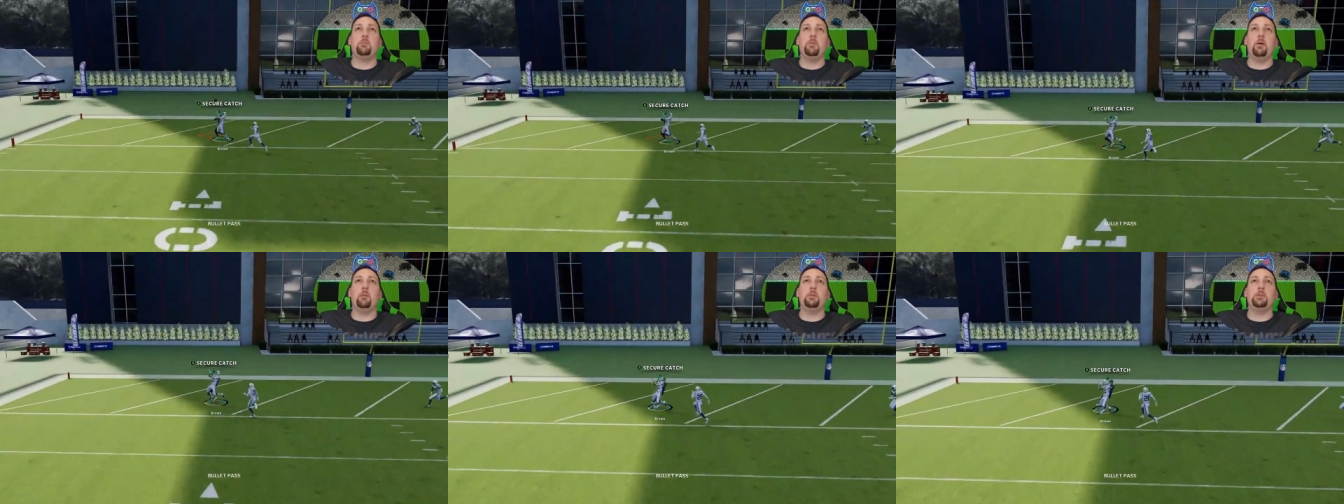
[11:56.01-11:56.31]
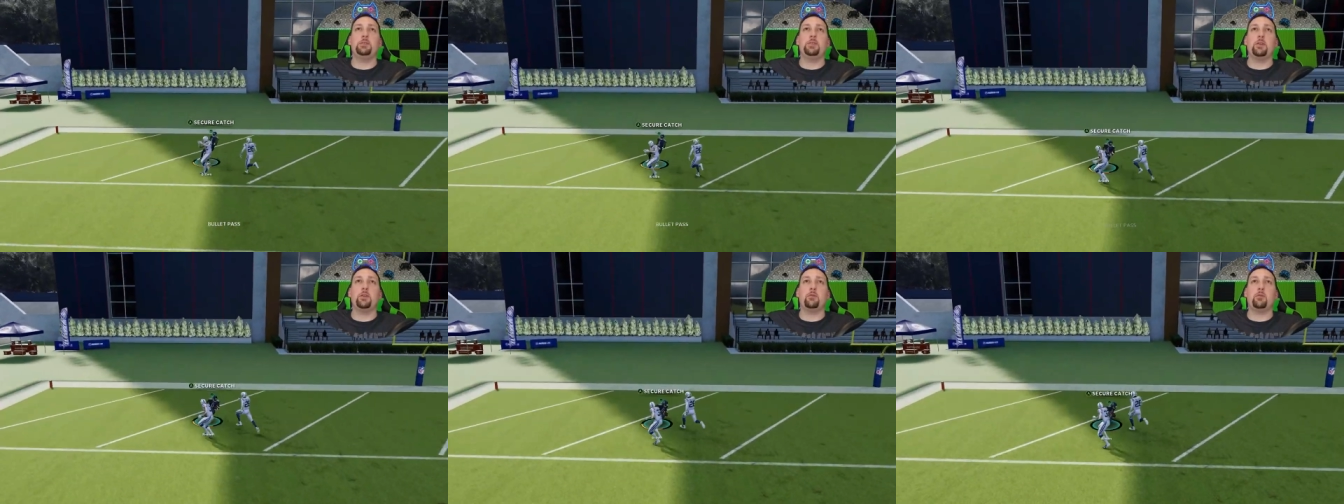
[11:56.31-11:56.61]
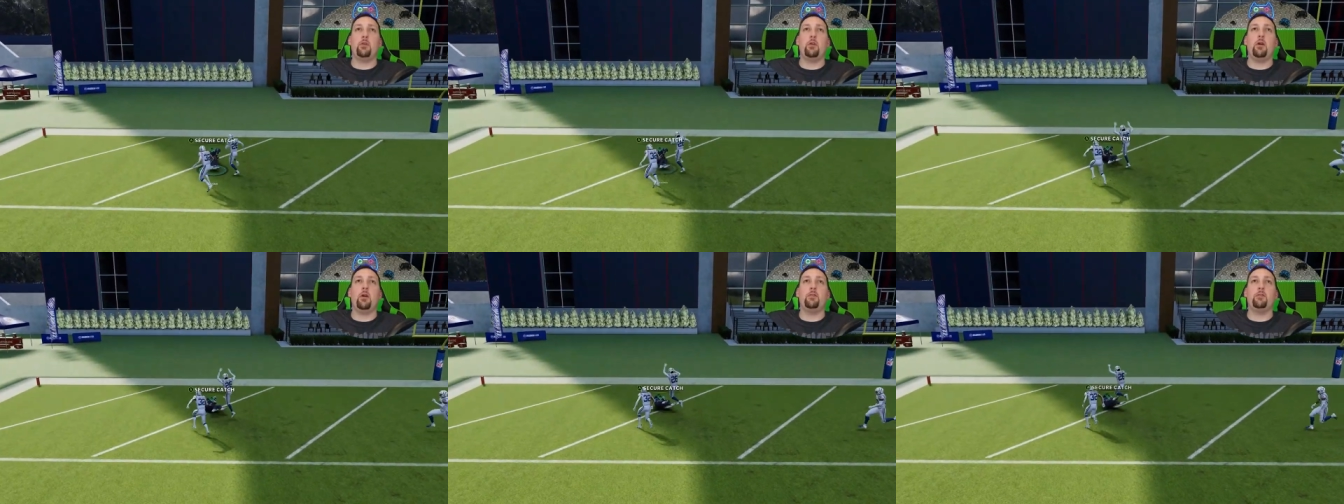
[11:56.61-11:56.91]
bump each
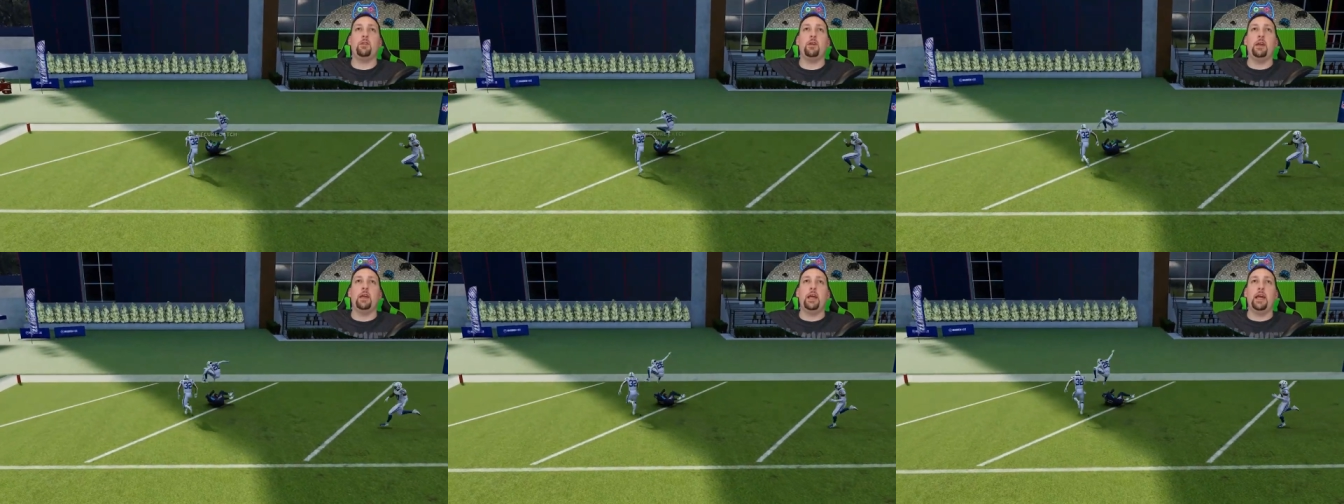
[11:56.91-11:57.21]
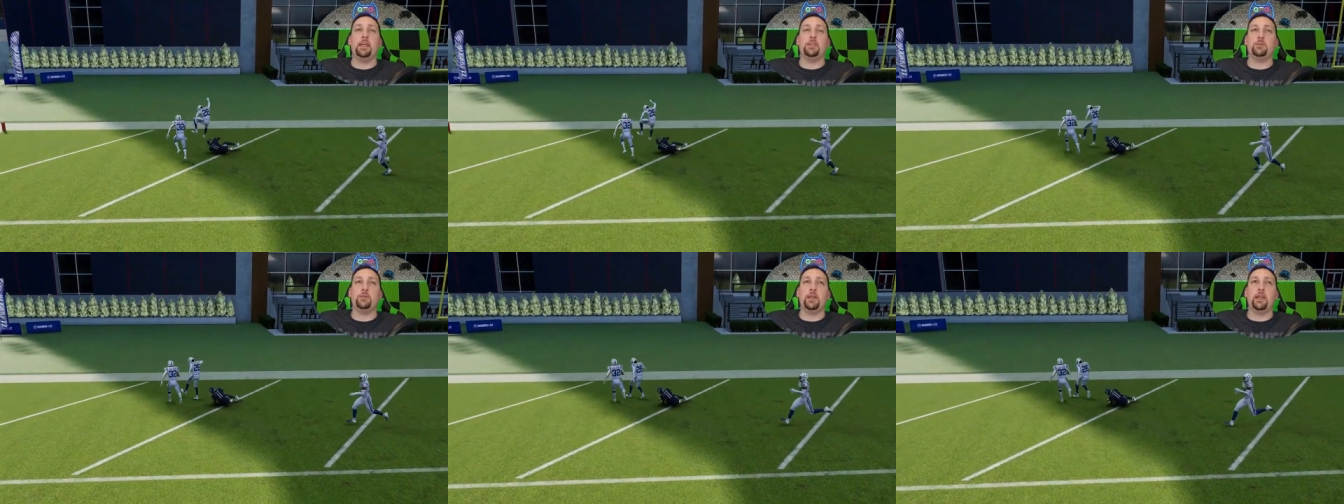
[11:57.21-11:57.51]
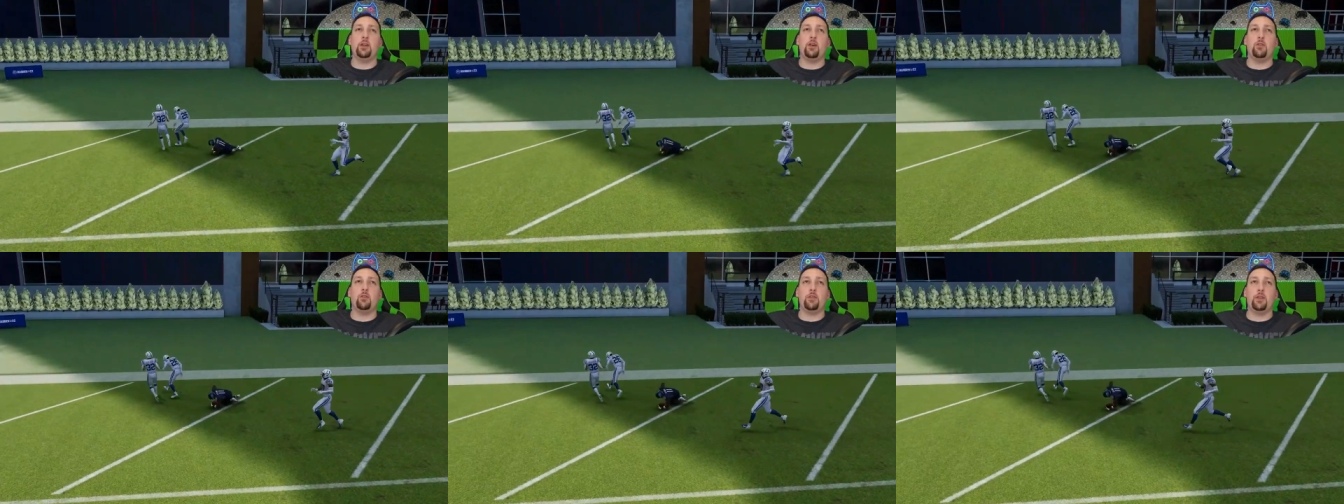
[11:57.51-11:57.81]
other off as we
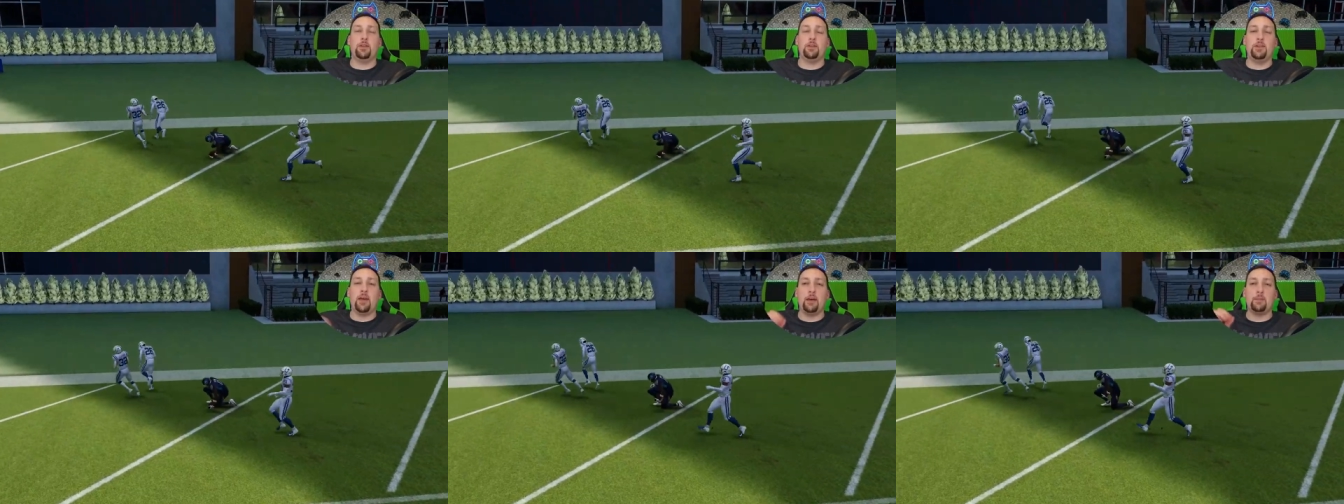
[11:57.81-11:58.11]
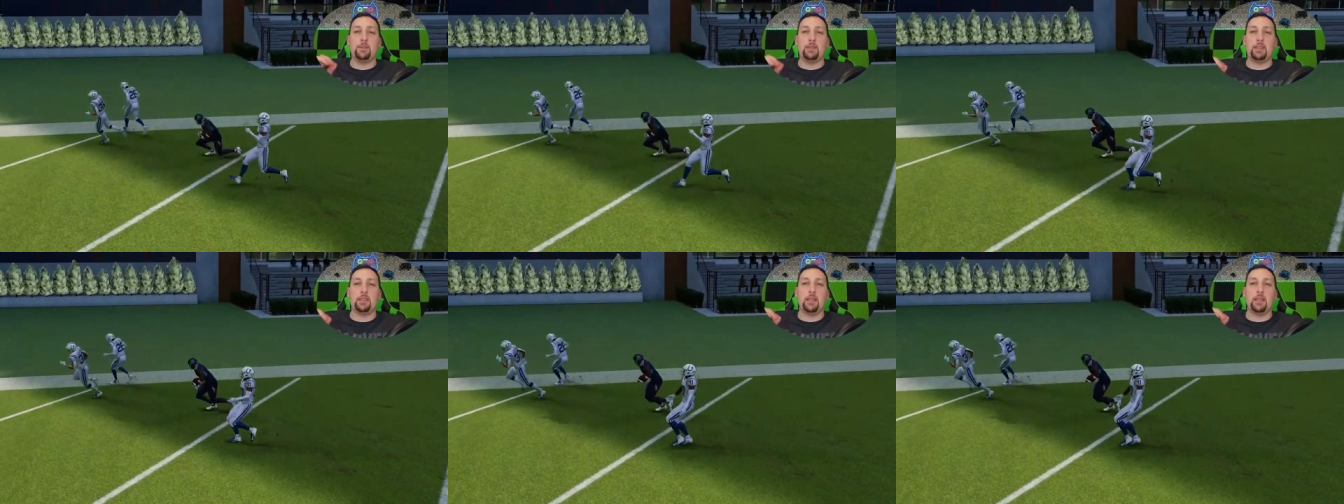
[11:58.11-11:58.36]
get over the top